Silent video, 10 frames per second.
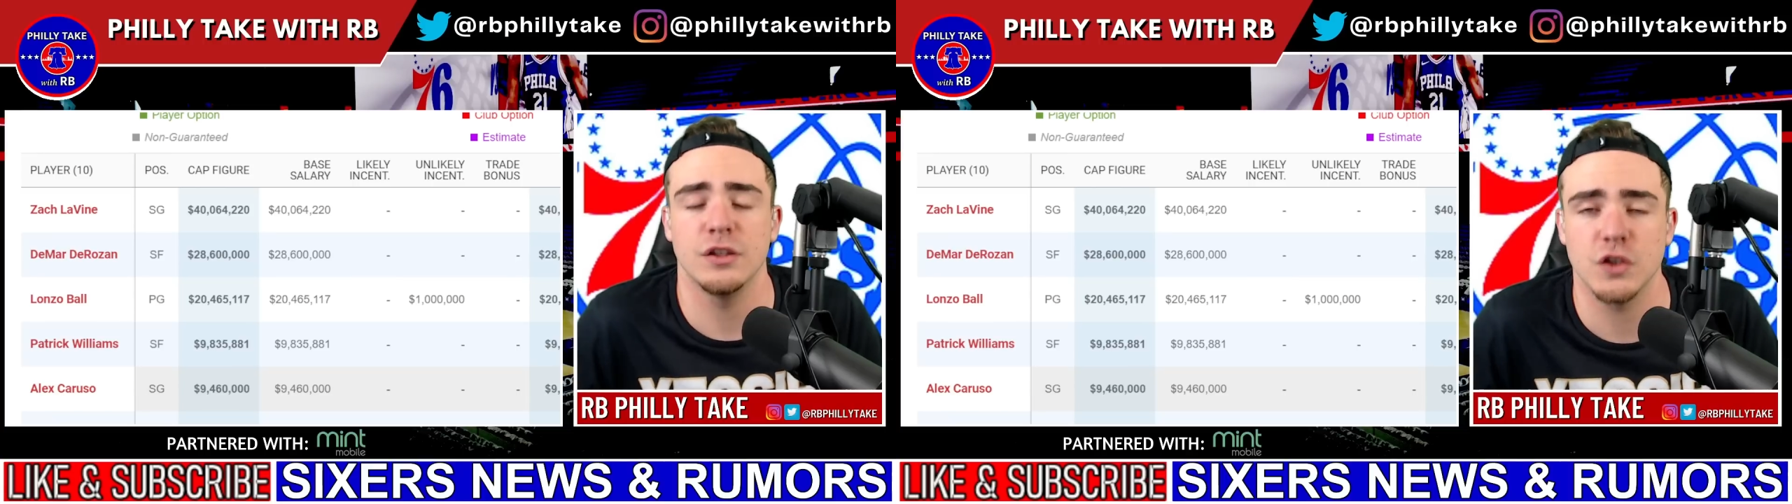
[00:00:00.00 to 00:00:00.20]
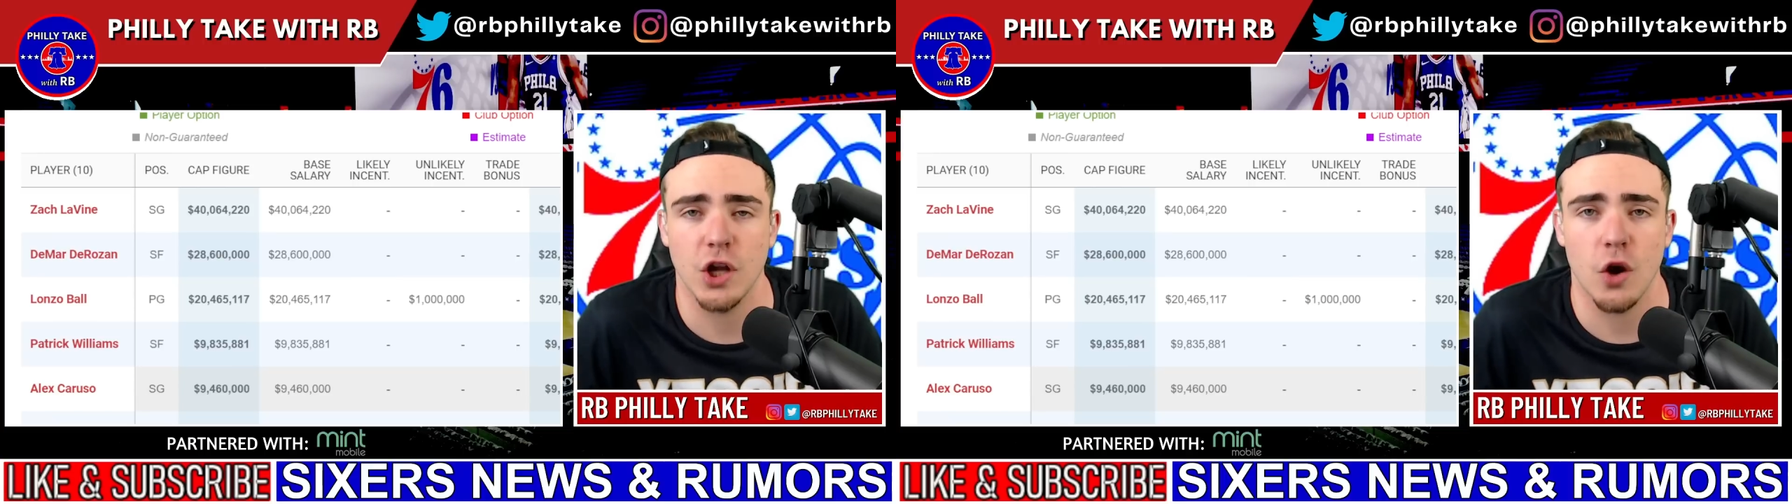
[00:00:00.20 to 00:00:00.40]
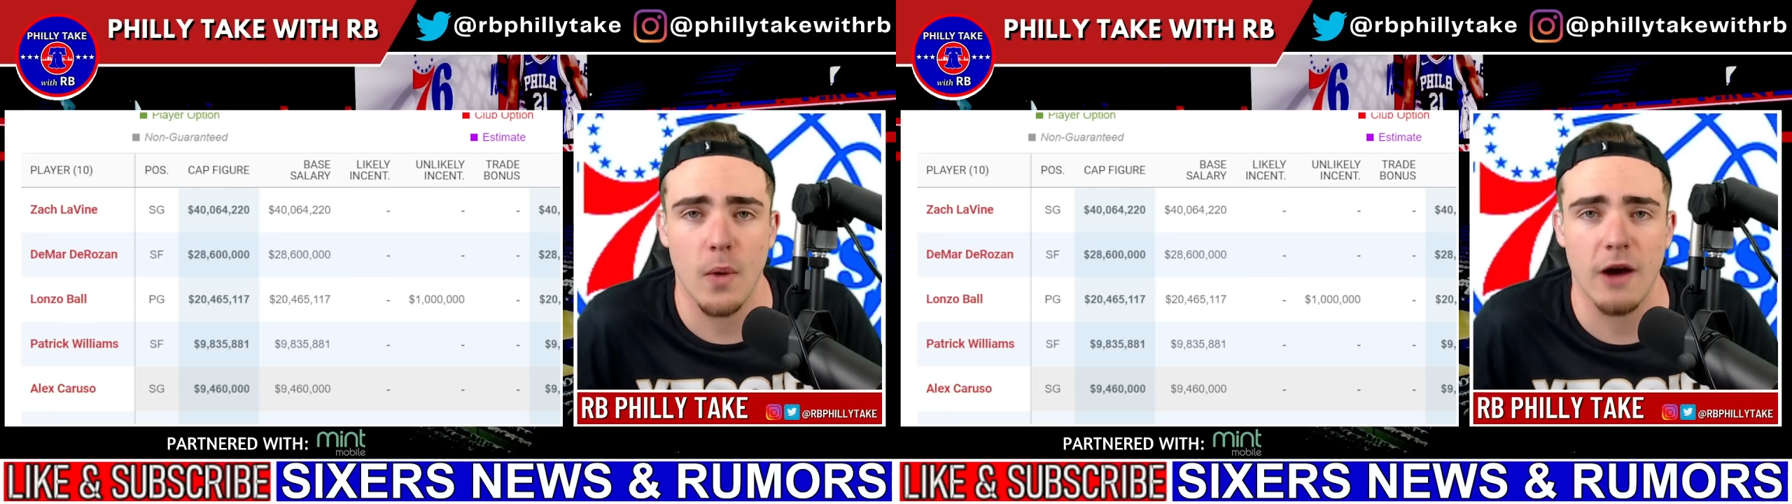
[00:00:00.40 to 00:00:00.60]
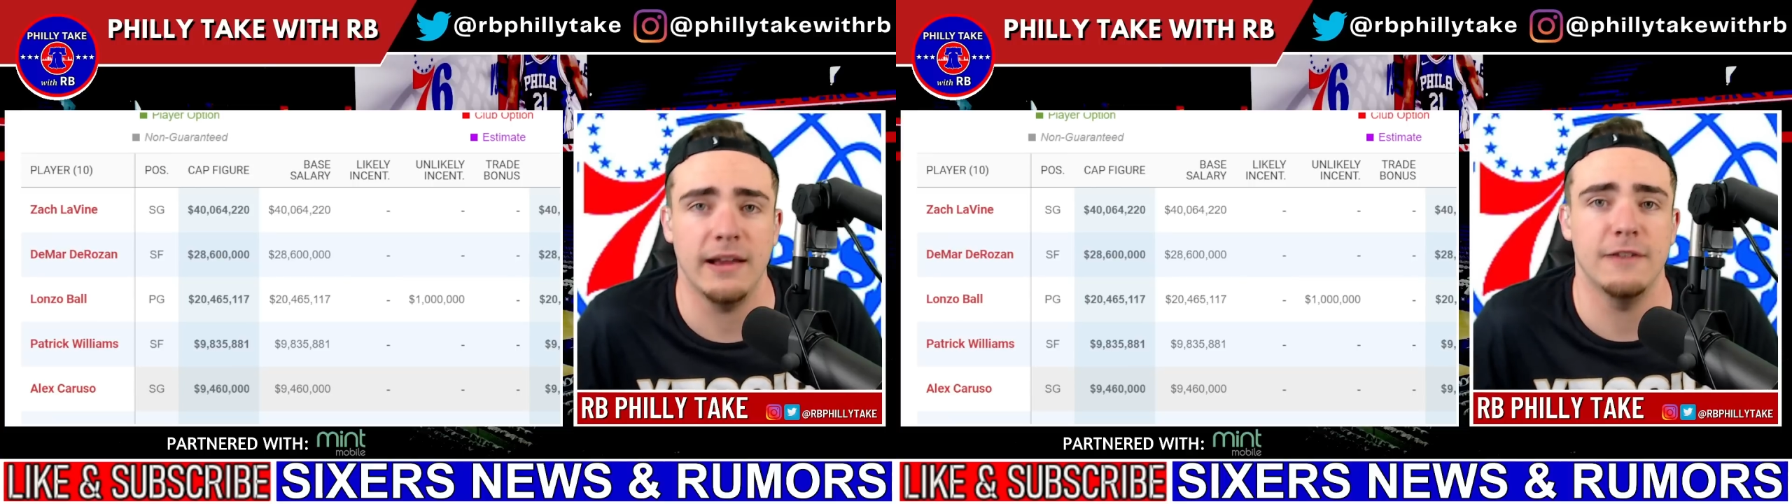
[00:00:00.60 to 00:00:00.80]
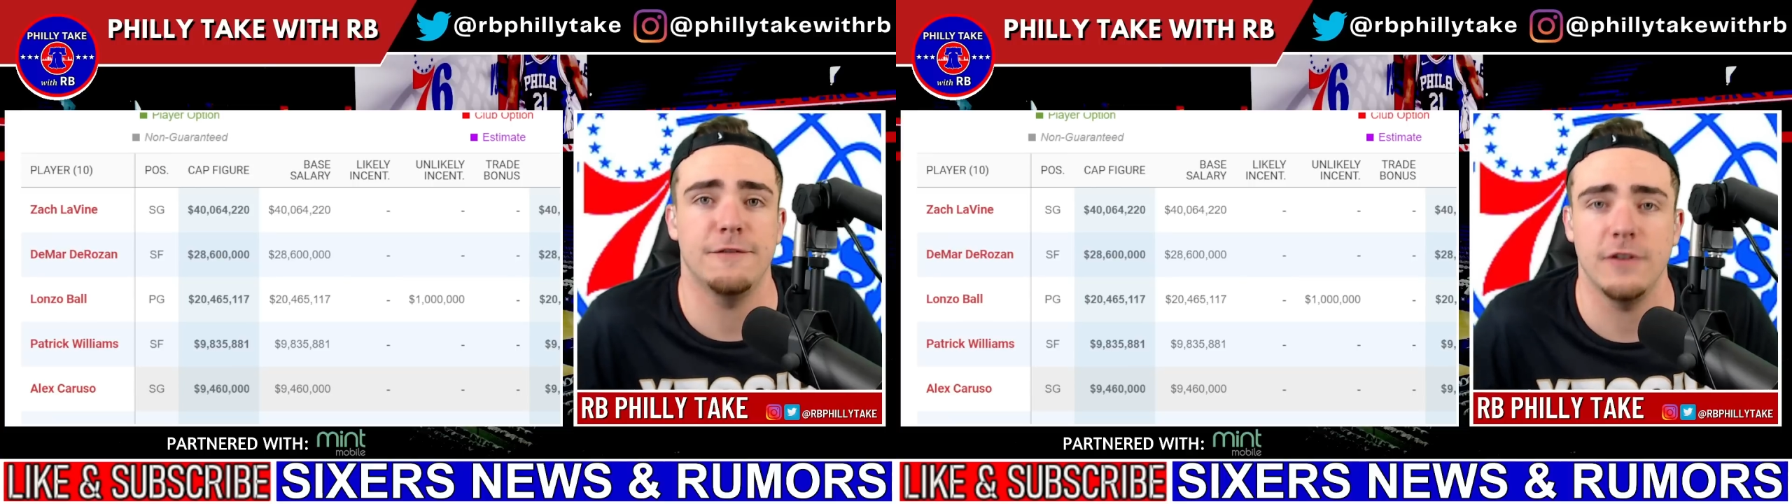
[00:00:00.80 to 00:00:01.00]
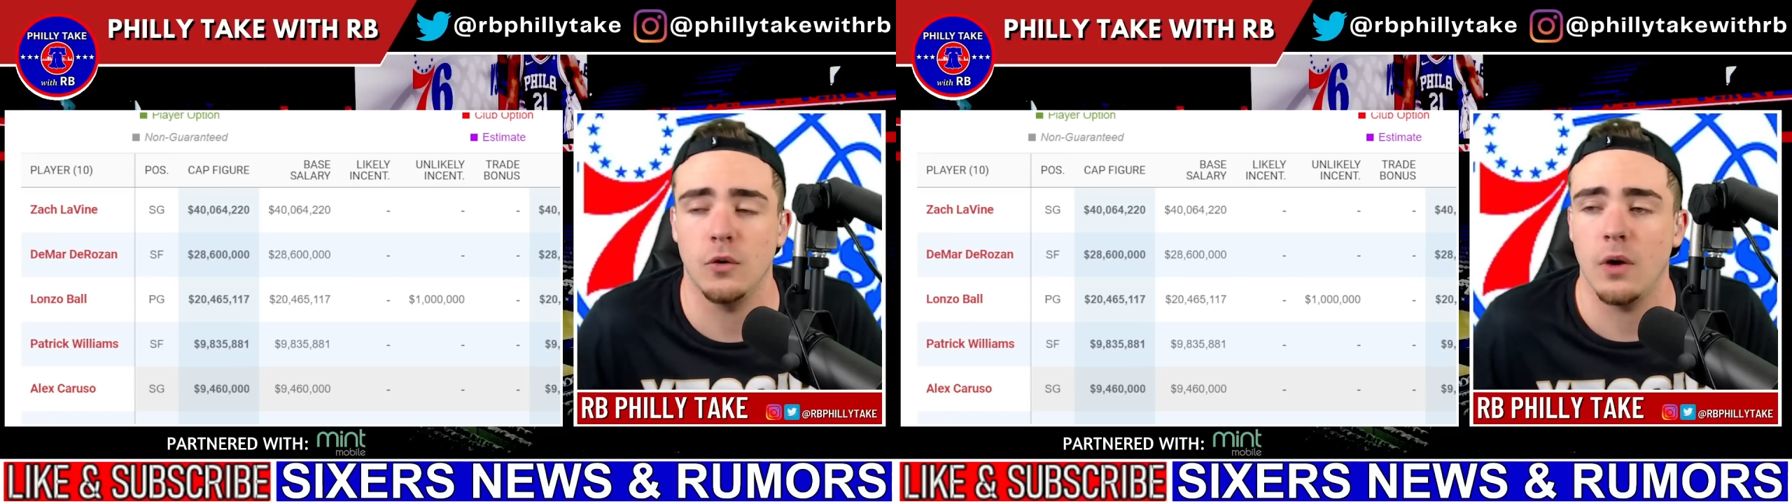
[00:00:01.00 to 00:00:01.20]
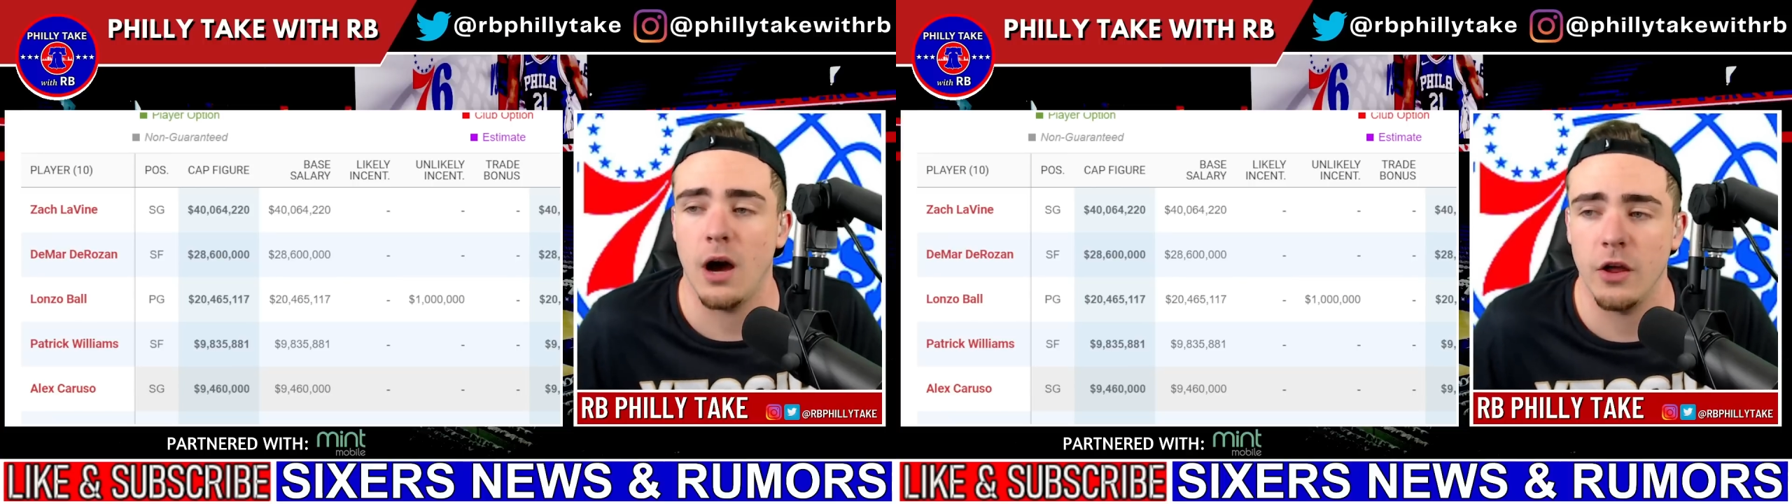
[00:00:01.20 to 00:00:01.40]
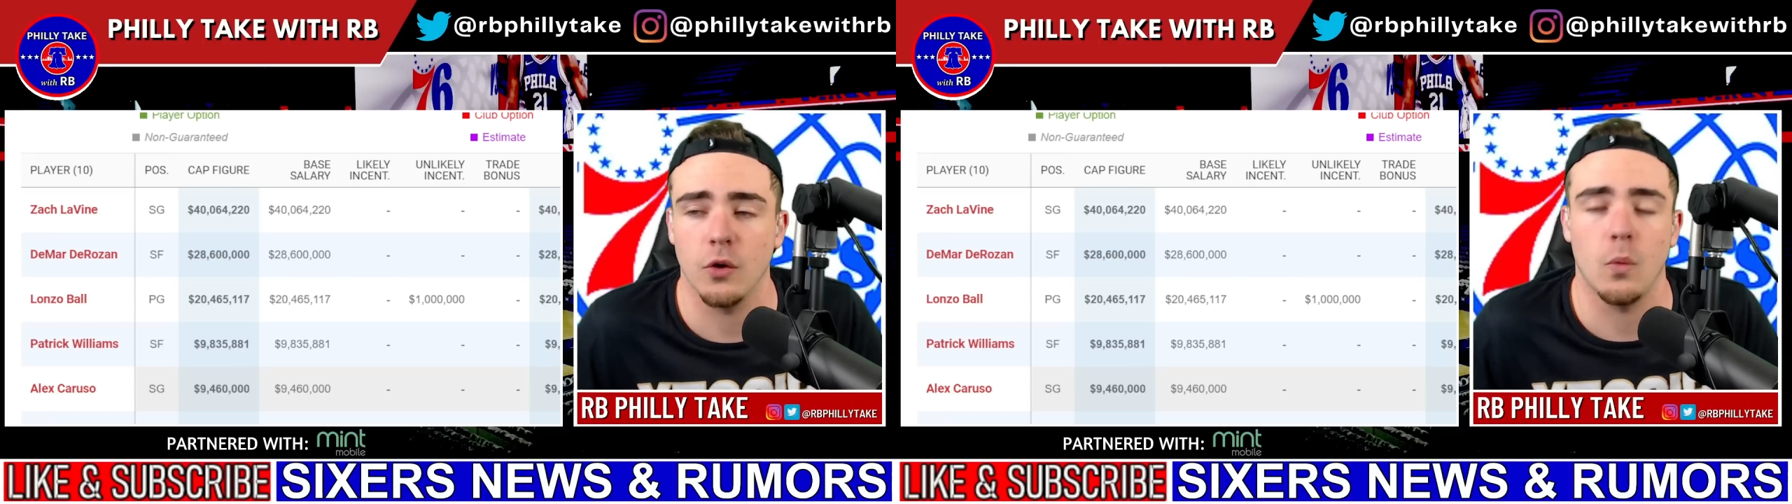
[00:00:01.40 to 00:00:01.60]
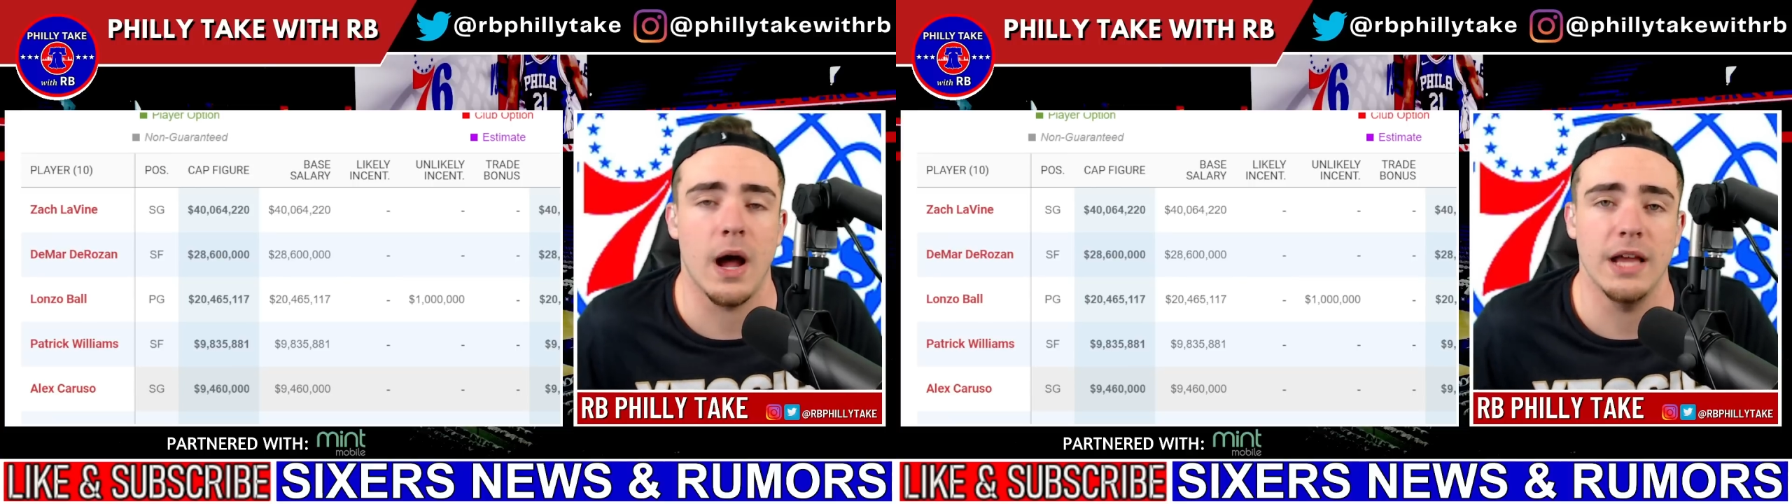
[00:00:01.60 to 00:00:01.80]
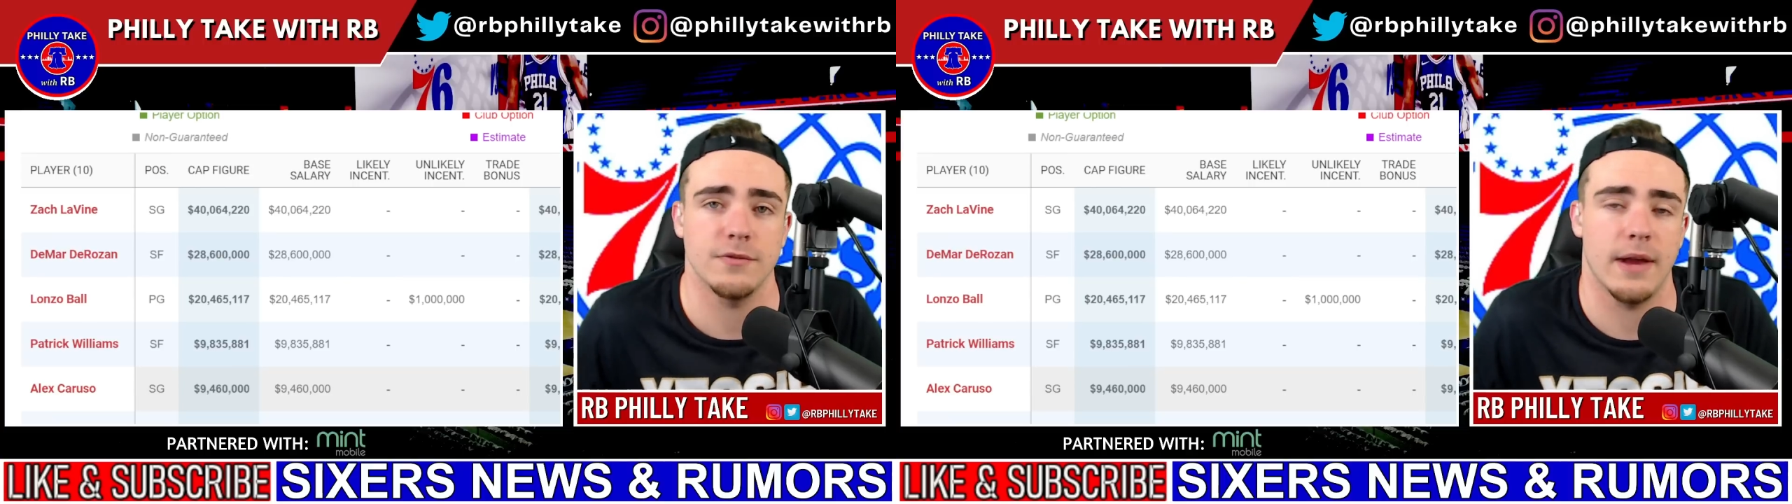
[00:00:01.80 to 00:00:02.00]
to go out and fill
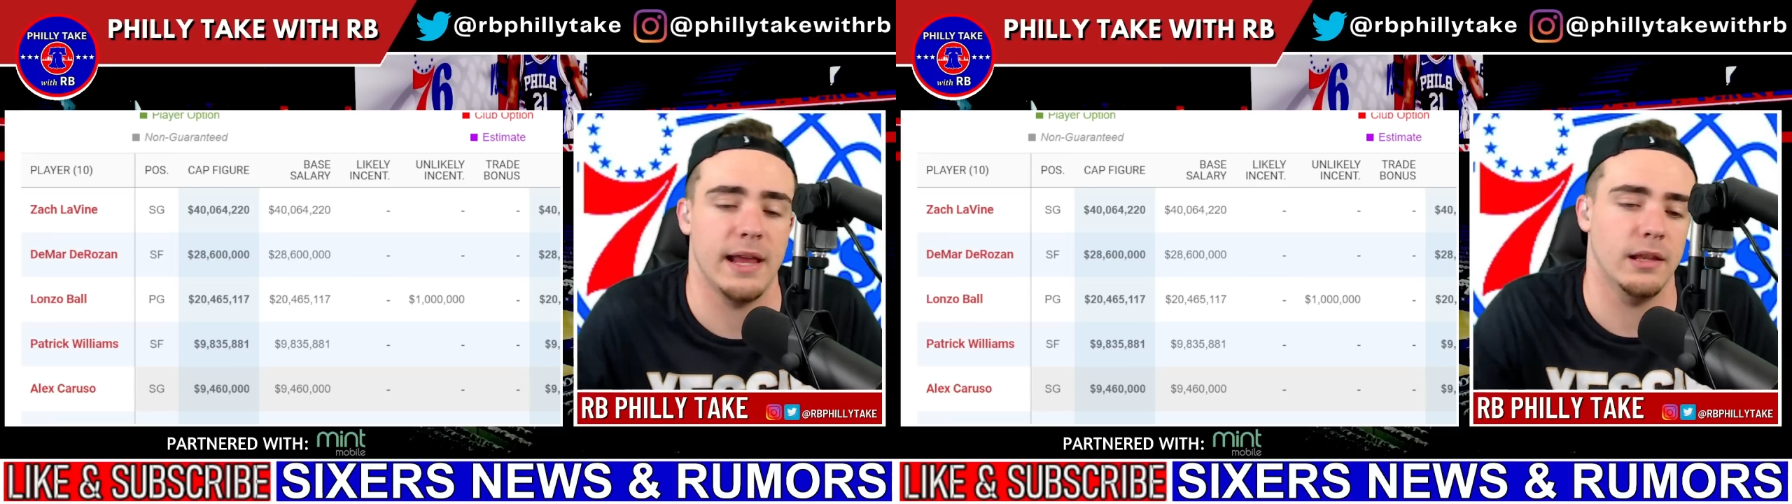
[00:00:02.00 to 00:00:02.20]
otherwise, right?